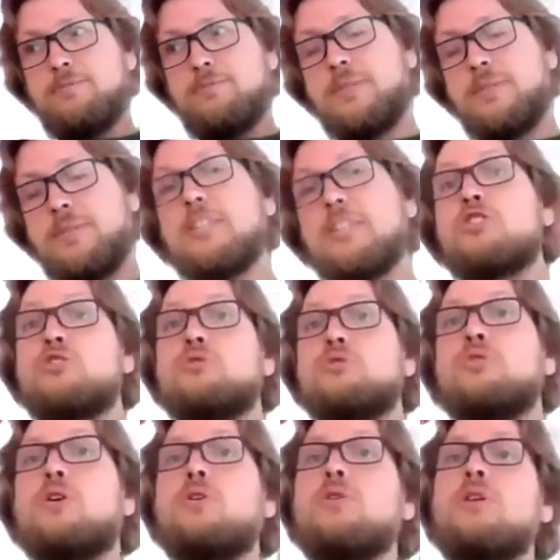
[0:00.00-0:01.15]
each
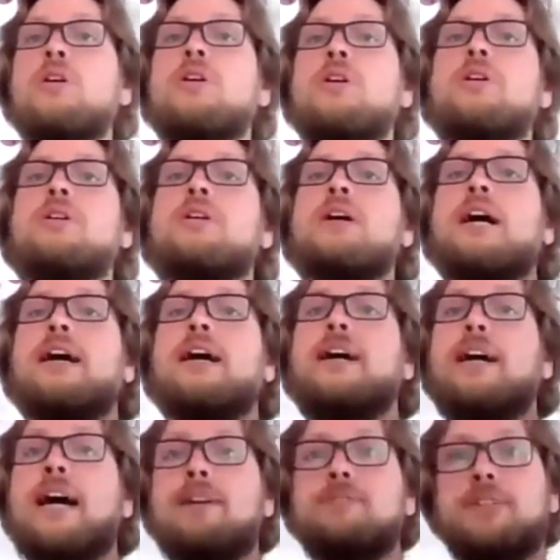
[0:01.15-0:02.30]
role
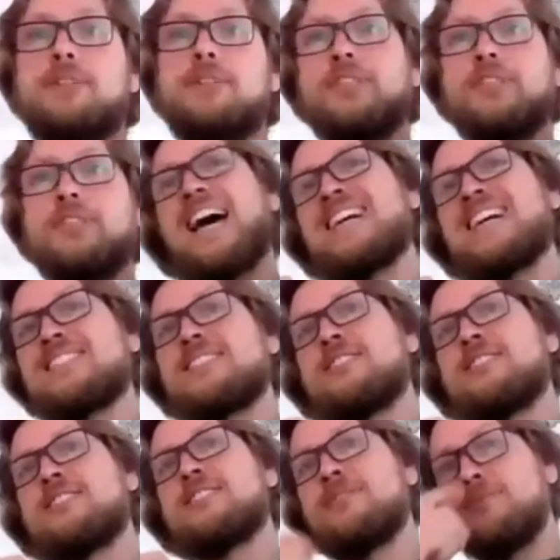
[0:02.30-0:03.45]
have different
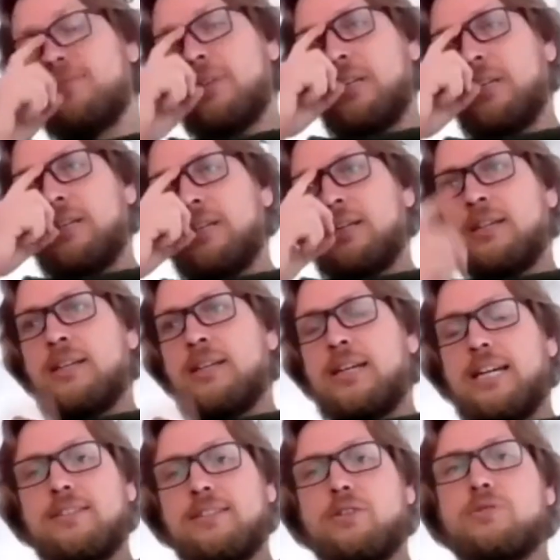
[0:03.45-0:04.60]
tasks, and
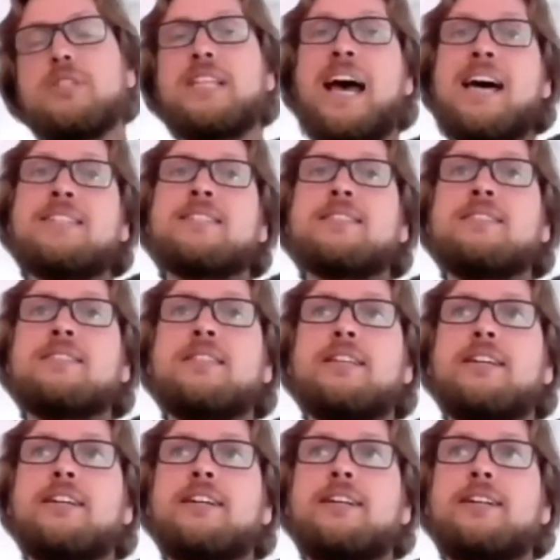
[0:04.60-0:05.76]
those tasks
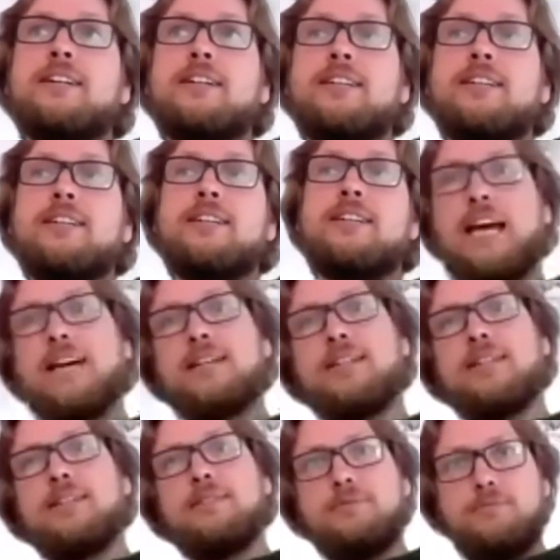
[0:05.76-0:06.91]
can
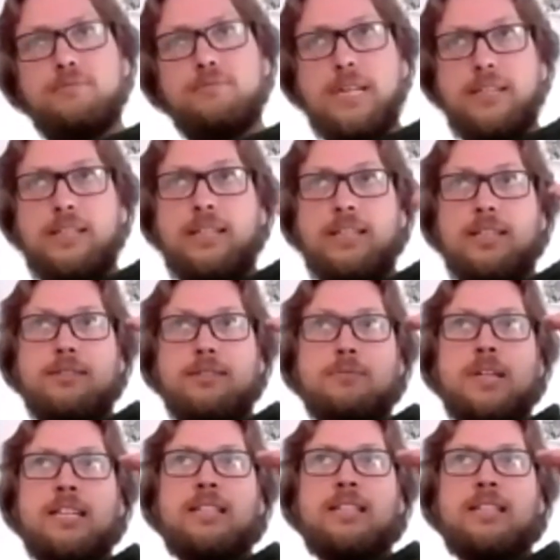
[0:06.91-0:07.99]
many